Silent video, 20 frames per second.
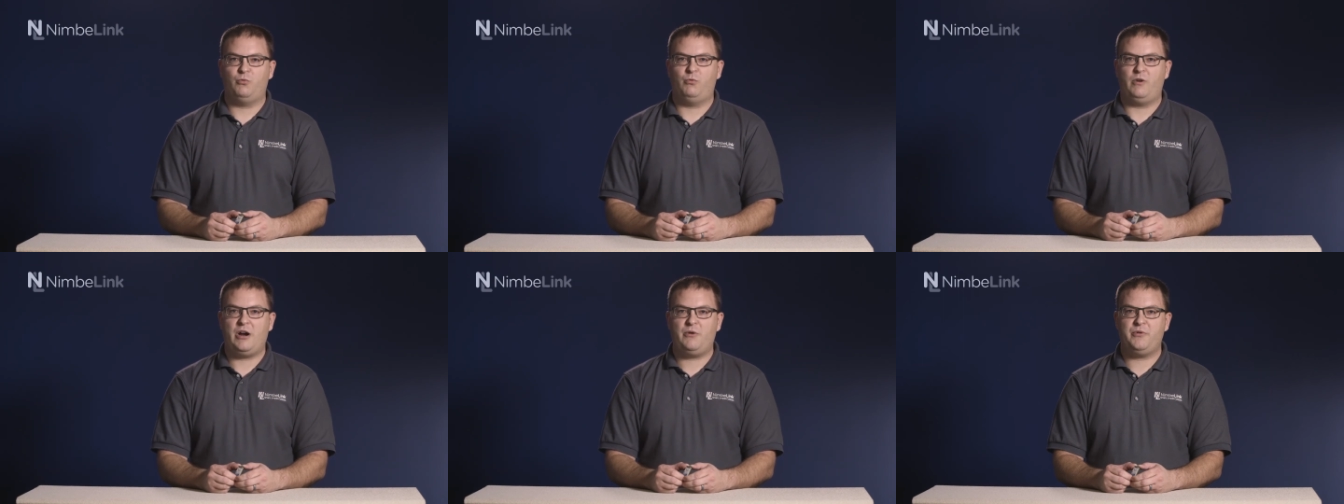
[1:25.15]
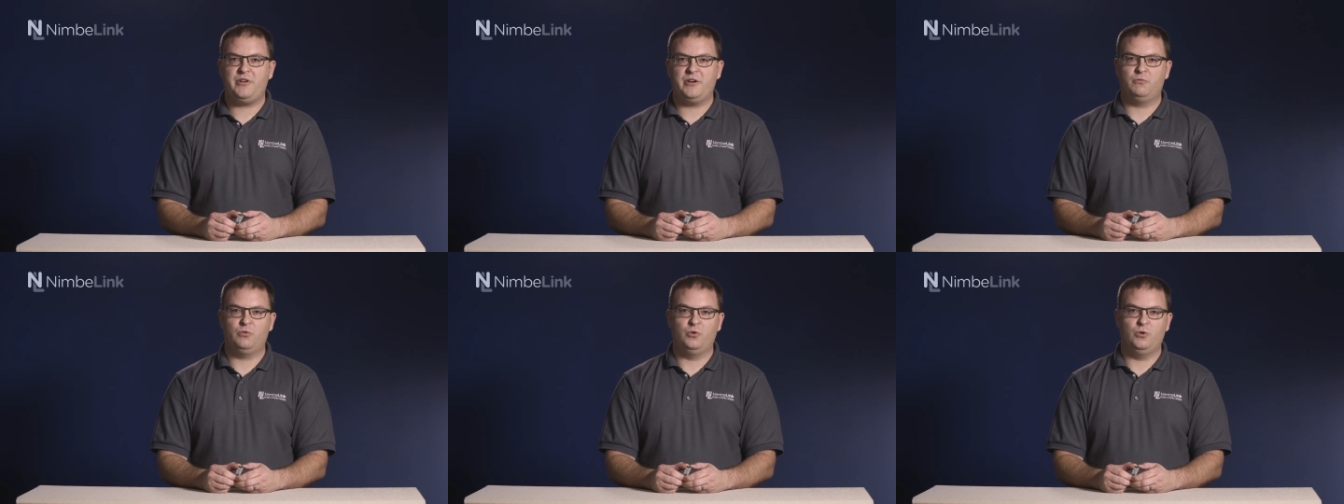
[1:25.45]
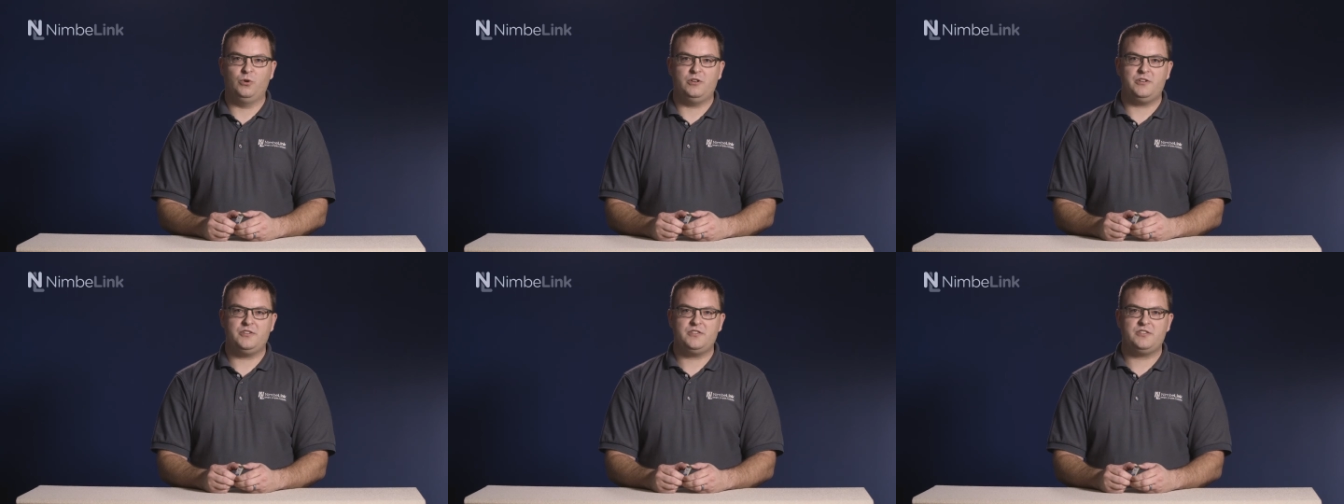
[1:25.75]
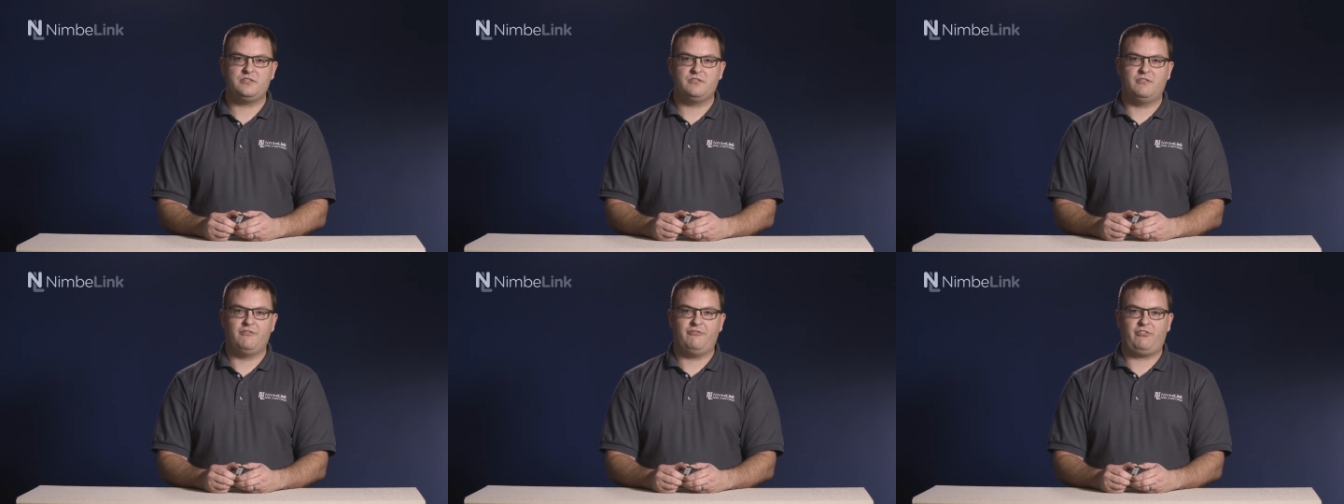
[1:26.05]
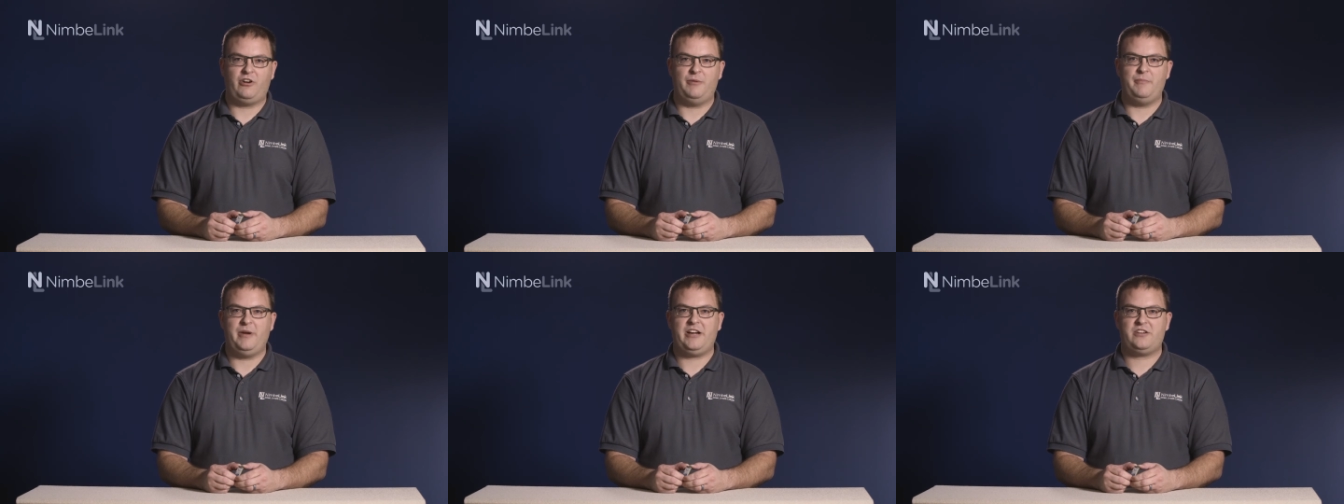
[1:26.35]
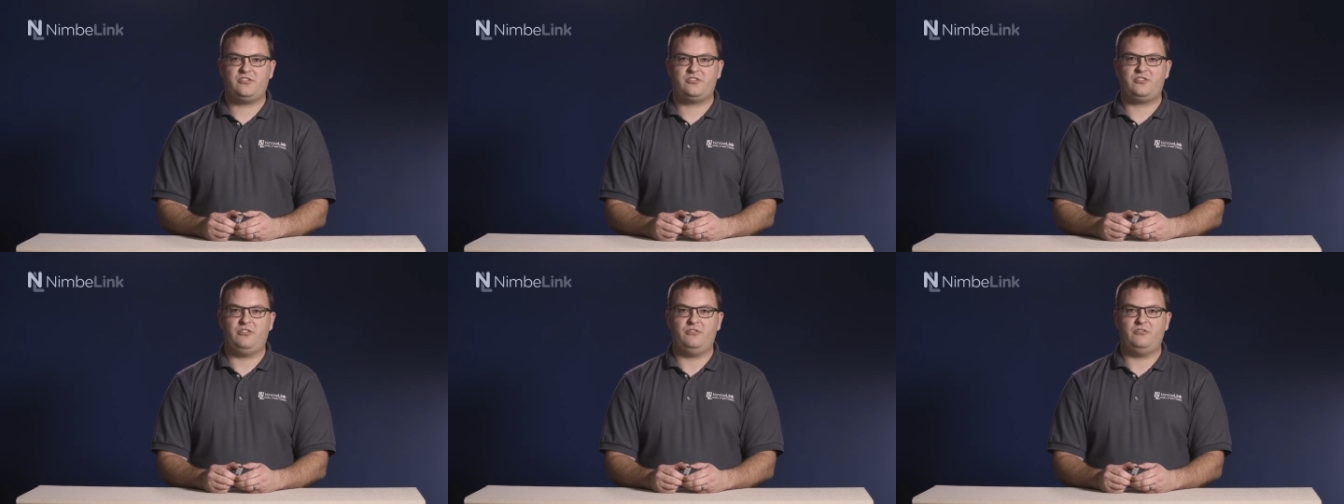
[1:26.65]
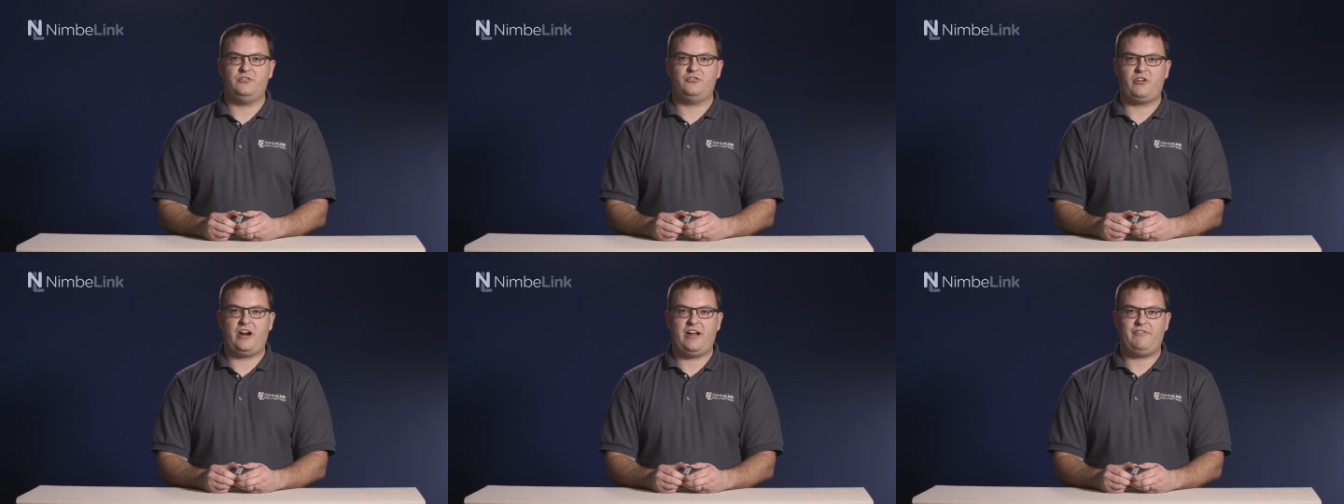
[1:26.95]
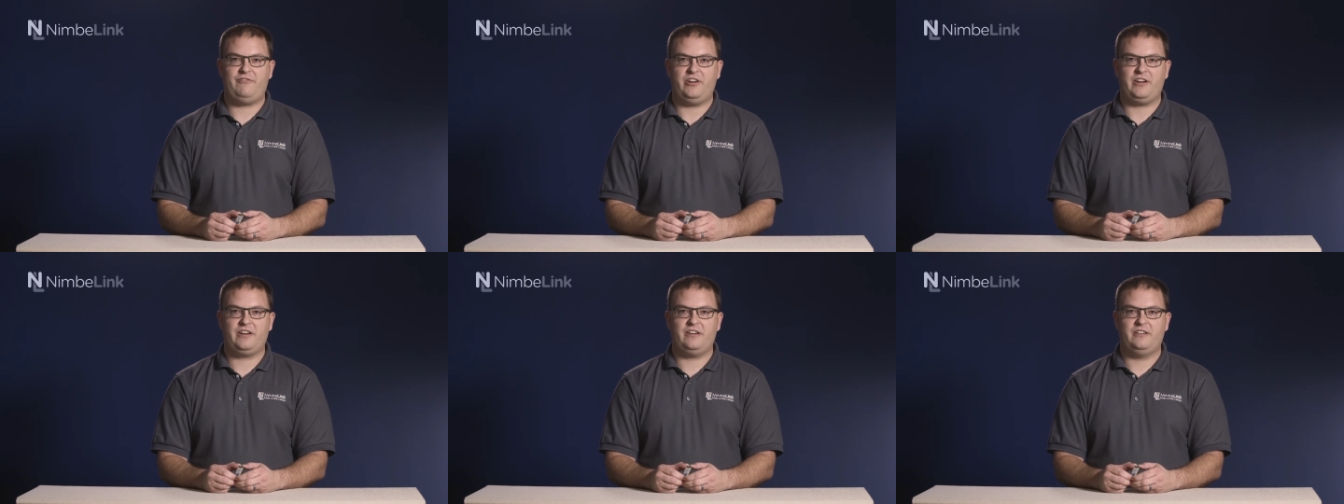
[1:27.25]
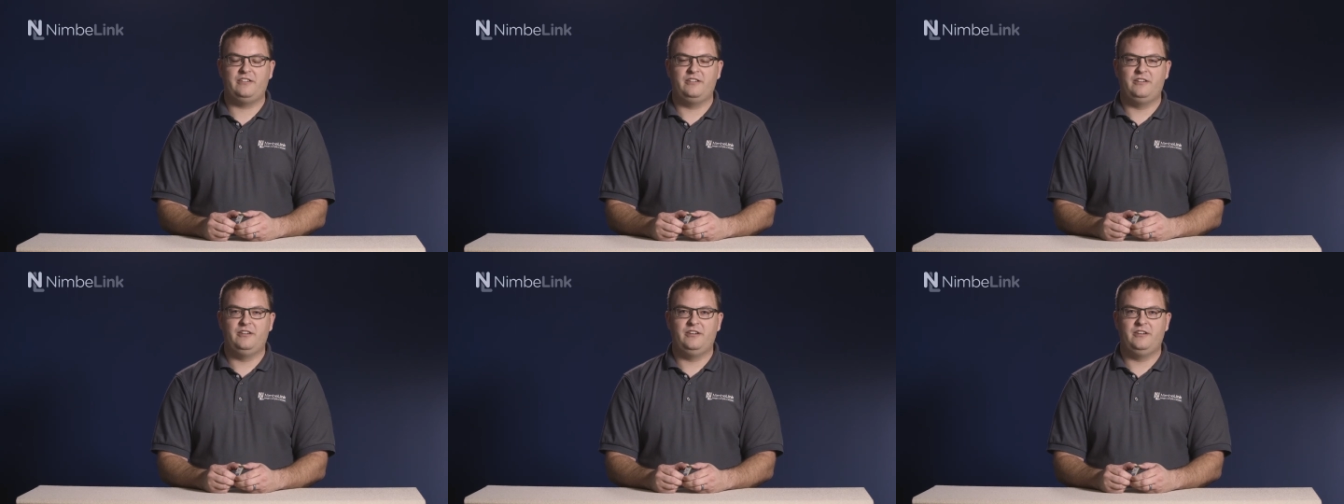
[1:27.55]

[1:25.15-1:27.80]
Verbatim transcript: routing rules from external traffic.